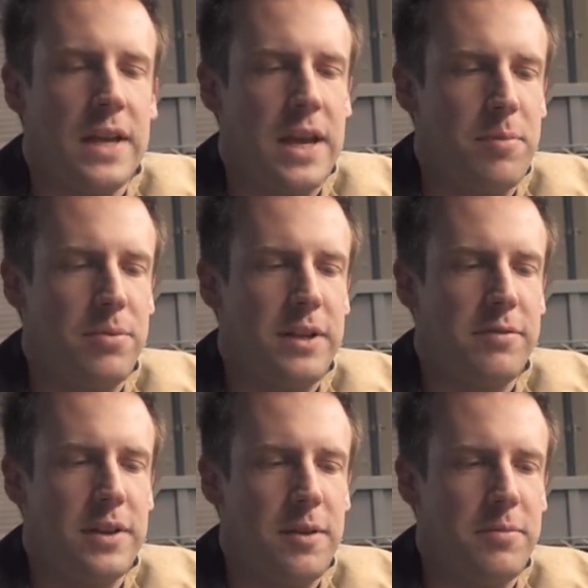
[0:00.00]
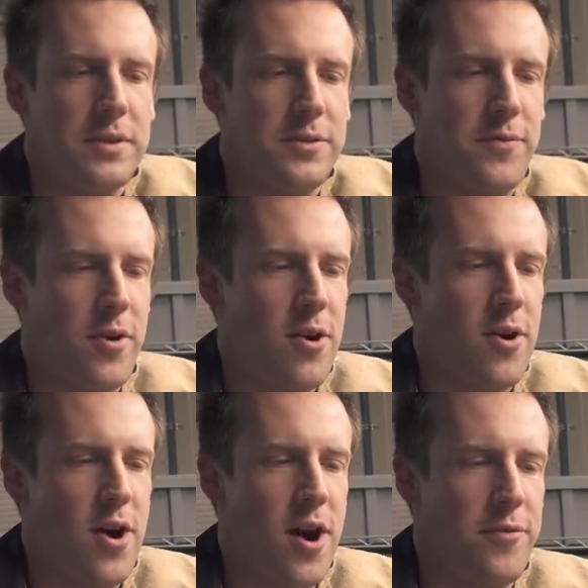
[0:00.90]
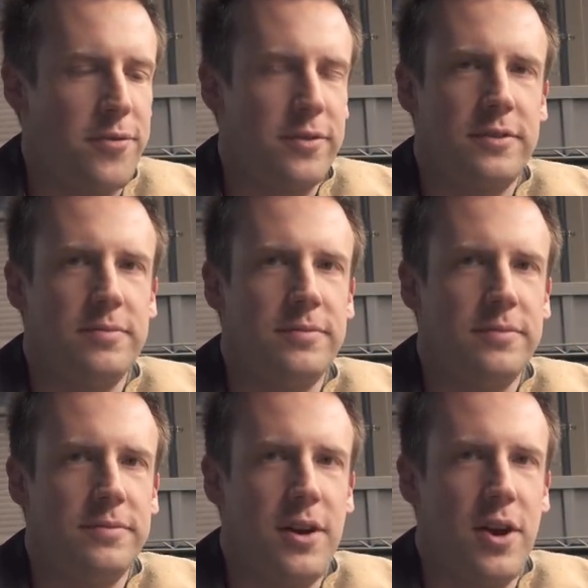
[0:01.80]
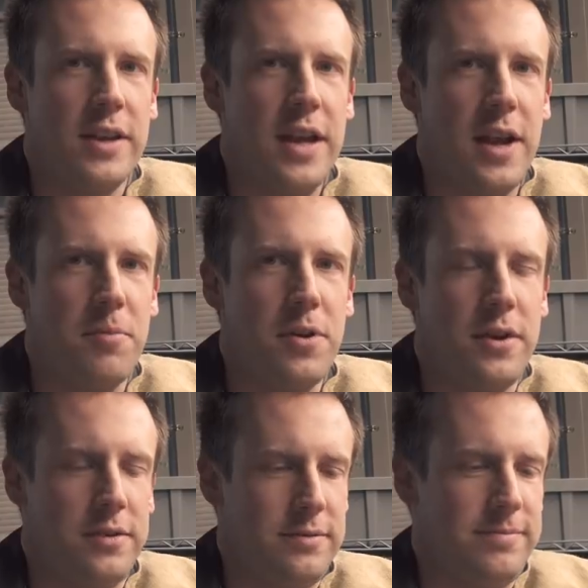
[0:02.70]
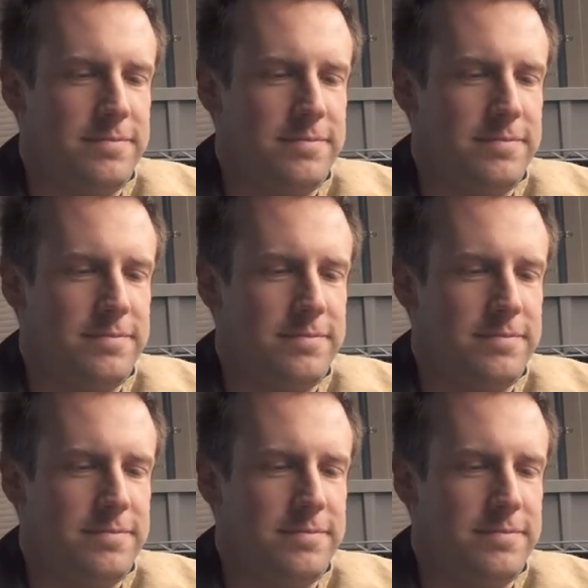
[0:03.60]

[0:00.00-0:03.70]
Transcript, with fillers: I can't believe that I'm this far off on camera.